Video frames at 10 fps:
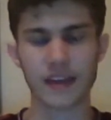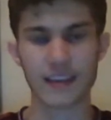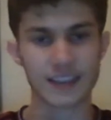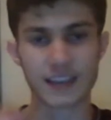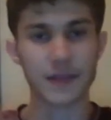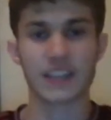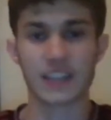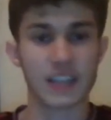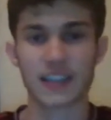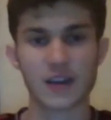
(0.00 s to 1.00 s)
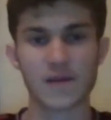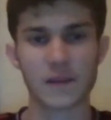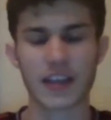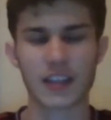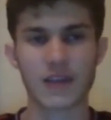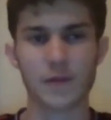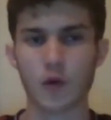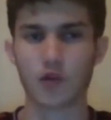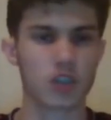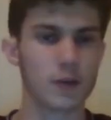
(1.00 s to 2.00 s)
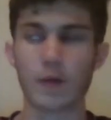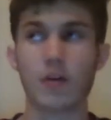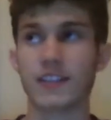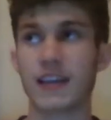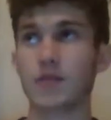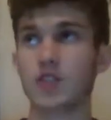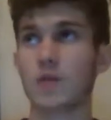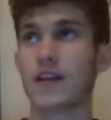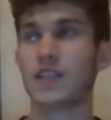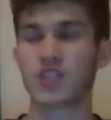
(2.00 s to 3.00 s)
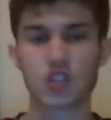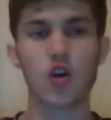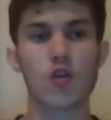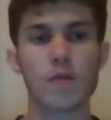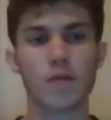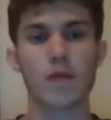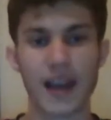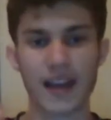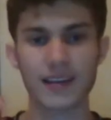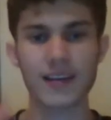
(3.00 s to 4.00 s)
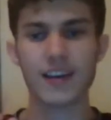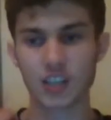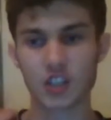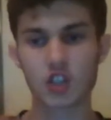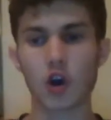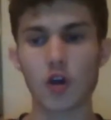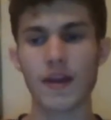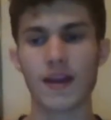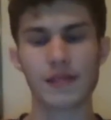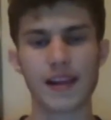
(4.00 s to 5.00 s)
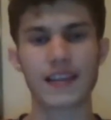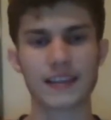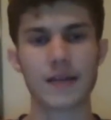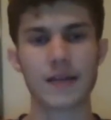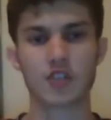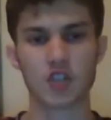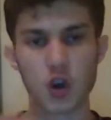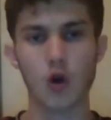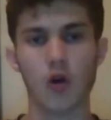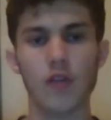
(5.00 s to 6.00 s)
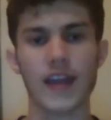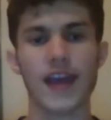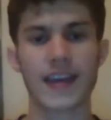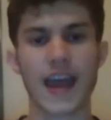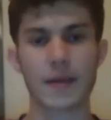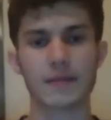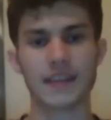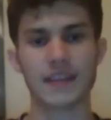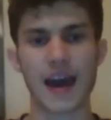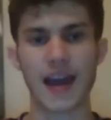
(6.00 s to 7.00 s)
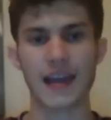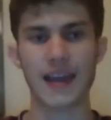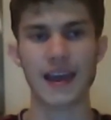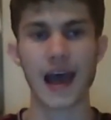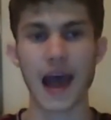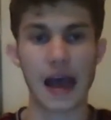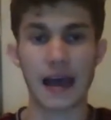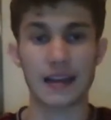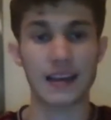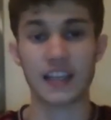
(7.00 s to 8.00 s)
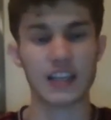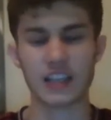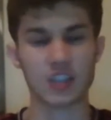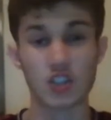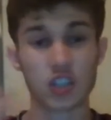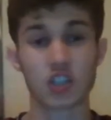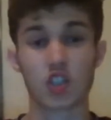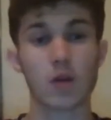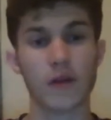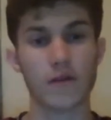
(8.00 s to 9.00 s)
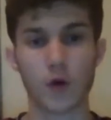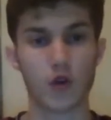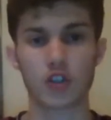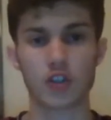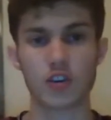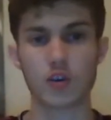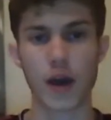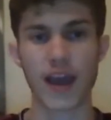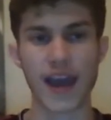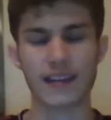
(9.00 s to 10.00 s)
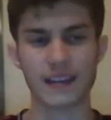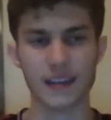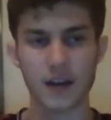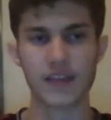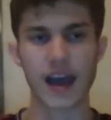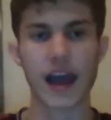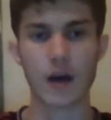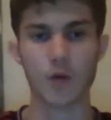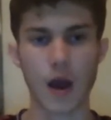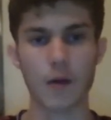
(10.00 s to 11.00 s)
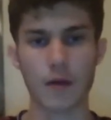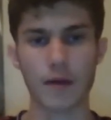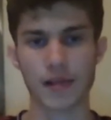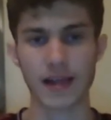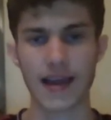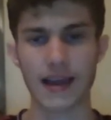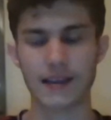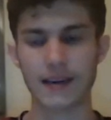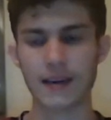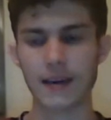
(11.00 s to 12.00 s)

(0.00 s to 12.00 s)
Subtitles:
It's unfortunate we weren't able to win. So we had so many players that were just on their game today. And it's just so unfortunate the way it ended after how well we played.